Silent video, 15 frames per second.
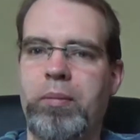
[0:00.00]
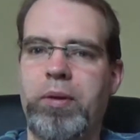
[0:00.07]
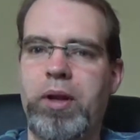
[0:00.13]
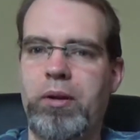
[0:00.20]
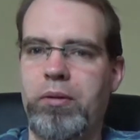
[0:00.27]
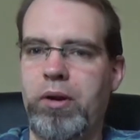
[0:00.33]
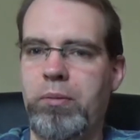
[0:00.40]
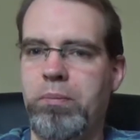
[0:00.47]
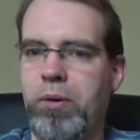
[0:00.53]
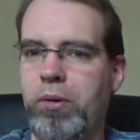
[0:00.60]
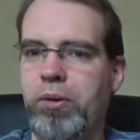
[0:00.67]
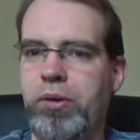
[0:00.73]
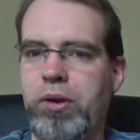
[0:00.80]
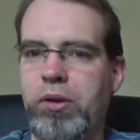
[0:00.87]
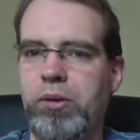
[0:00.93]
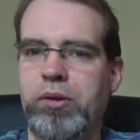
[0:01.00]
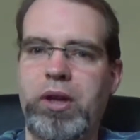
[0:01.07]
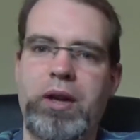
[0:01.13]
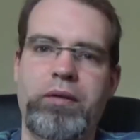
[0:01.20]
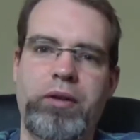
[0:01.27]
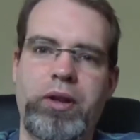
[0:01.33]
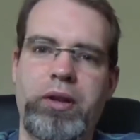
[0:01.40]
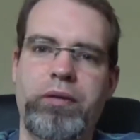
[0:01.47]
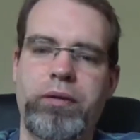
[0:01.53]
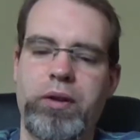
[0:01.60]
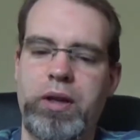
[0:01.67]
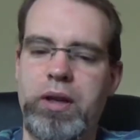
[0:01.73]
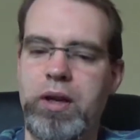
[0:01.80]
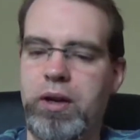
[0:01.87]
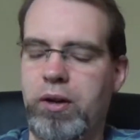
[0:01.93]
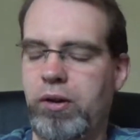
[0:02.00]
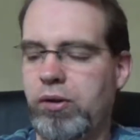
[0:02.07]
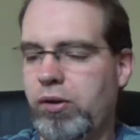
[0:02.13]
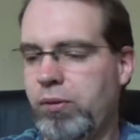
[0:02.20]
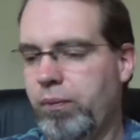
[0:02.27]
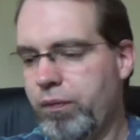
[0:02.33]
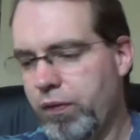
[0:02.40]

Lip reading: they were both used heavily for years.